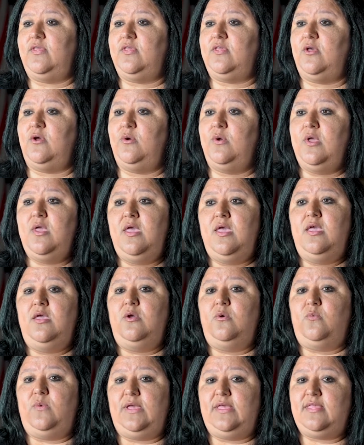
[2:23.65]
So
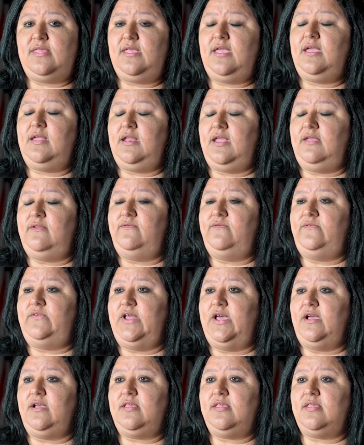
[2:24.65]
we see an
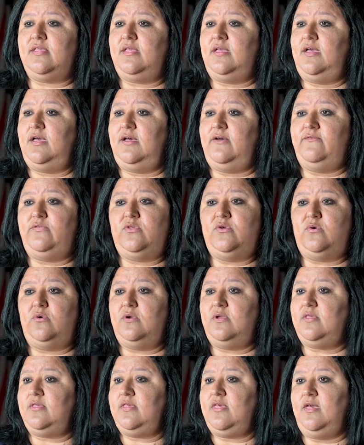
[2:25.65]
influx of
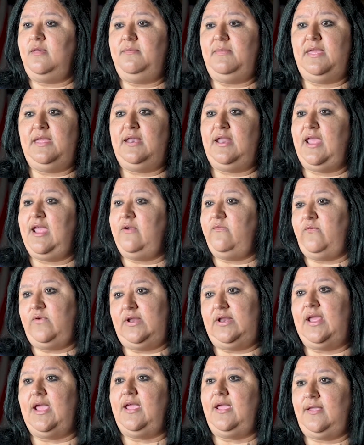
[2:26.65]
tourists come in every
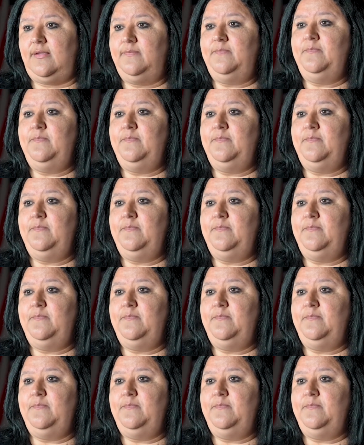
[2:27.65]
day.